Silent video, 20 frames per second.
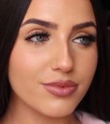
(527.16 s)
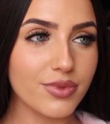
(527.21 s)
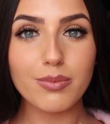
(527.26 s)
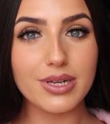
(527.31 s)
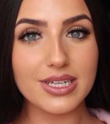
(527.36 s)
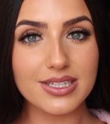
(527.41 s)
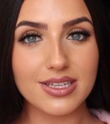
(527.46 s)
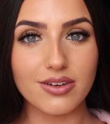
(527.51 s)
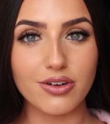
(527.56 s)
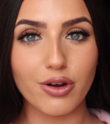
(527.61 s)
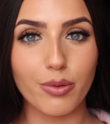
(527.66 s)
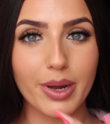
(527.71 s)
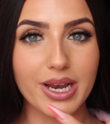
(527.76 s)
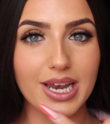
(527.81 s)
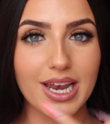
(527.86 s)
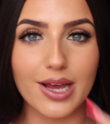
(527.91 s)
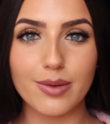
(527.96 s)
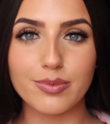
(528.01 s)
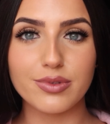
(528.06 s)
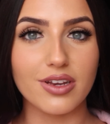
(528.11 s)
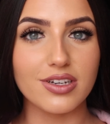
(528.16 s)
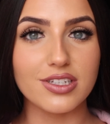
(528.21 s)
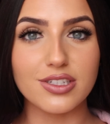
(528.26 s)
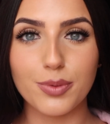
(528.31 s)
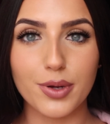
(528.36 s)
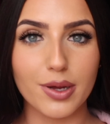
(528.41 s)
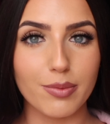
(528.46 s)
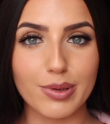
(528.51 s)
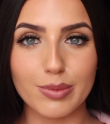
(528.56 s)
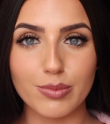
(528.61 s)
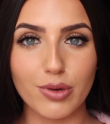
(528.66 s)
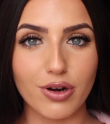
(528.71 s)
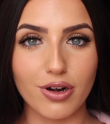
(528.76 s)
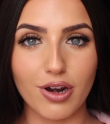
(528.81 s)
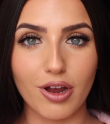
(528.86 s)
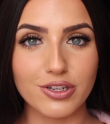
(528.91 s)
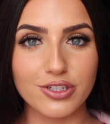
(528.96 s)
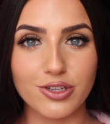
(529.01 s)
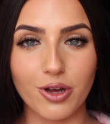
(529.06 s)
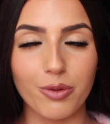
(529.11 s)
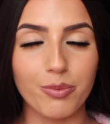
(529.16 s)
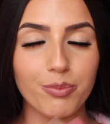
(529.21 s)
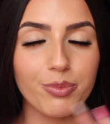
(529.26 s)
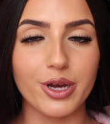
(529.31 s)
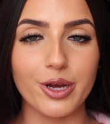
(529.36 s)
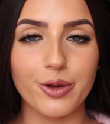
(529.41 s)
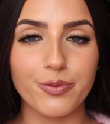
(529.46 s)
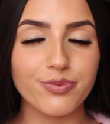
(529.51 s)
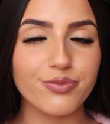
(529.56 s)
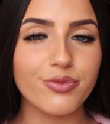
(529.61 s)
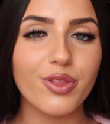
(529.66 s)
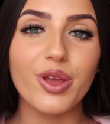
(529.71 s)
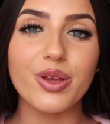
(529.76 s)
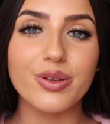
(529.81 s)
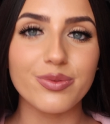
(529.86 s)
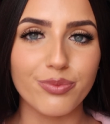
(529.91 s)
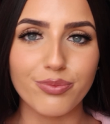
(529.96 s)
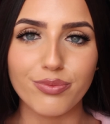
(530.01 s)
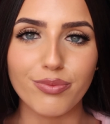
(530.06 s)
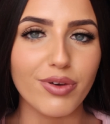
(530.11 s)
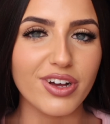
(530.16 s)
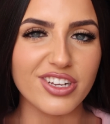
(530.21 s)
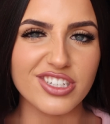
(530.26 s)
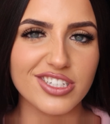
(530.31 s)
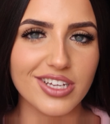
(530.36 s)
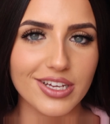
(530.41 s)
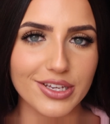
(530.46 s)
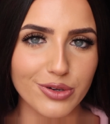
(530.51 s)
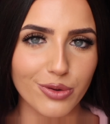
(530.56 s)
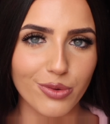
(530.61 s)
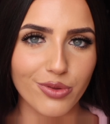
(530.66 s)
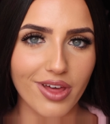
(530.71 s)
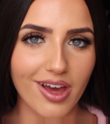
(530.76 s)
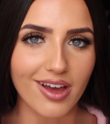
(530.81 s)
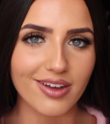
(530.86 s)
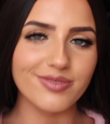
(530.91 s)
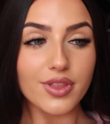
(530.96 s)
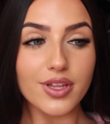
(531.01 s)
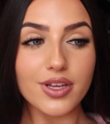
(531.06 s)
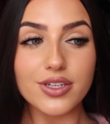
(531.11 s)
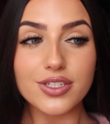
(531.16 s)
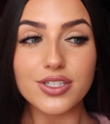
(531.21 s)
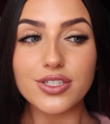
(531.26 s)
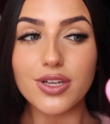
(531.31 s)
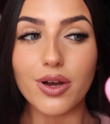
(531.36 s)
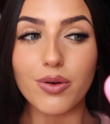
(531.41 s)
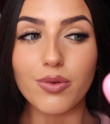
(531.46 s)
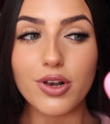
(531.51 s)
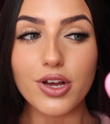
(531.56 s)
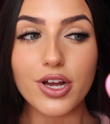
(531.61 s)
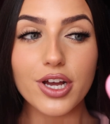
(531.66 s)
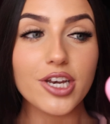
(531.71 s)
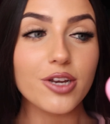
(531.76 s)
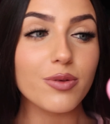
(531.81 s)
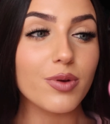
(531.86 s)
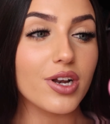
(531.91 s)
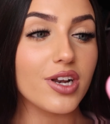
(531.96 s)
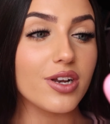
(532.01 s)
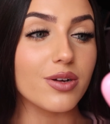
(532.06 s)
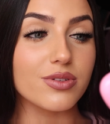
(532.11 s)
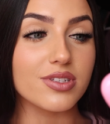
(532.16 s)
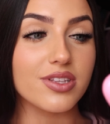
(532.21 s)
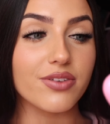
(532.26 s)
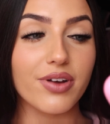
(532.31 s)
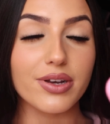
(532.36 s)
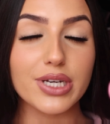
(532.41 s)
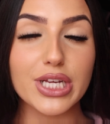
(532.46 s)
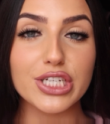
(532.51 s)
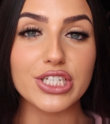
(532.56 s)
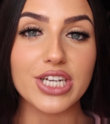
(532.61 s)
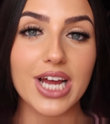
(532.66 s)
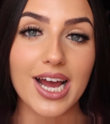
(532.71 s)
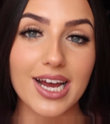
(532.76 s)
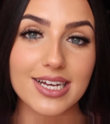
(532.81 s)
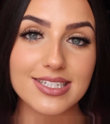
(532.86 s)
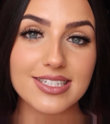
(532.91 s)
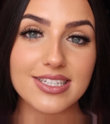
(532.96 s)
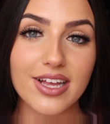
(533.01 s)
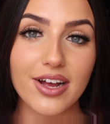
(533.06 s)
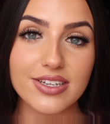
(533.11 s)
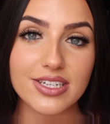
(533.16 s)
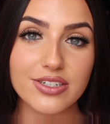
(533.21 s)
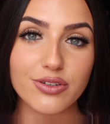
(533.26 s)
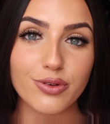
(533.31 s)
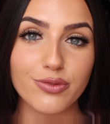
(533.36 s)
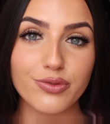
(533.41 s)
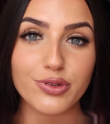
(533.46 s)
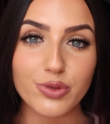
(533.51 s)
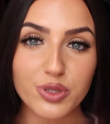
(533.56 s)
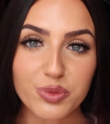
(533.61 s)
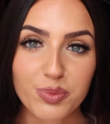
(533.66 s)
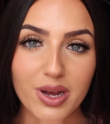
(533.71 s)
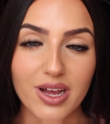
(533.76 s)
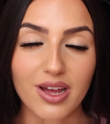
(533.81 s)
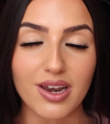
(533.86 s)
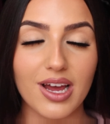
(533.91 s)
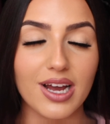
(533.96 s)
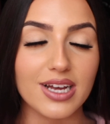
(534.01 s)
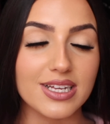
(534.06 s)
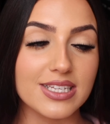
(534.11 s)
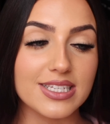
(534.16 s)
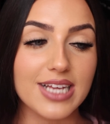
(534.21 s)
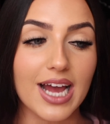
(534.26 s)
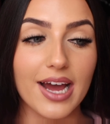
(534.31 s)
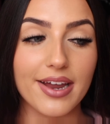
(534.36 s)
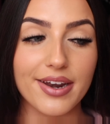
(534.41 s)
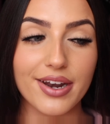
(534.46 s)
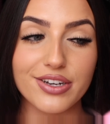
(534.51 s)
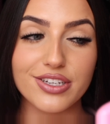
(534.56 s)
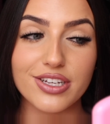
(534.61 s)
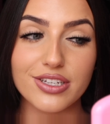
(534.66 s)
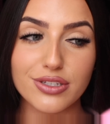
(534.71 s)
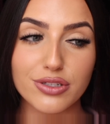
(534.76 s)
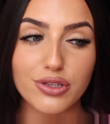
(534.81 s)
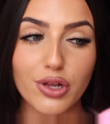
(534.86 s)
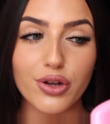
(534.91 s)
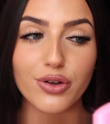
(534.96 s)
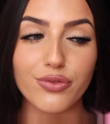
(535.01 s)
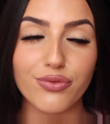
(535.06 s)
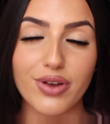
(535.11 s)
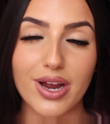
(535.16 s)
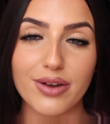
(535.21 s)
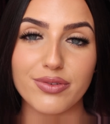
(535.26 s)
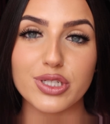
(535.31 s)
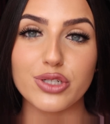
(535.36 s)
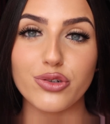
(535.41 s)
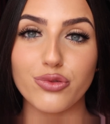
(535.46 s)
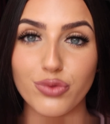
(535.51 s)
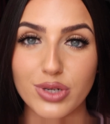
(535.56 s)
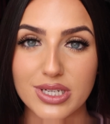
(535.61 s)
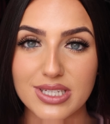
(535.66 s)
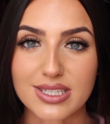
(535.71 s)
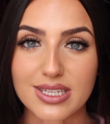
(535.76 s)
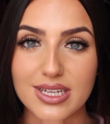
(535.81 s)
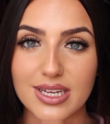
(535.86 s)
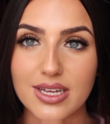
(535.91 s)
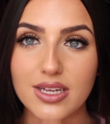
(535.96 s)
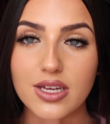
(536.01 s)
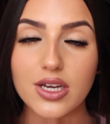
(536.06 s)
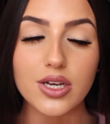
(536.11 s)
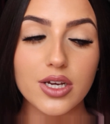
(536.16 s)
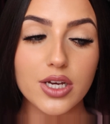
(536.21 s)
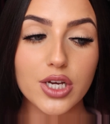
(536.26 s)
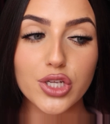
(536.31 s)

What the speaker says: Please ignore my lips. I need to put a bit more gloss on, but we'll just ignore that. So looking up close, the foundation has settled into a few smile lines and it does look very greasy.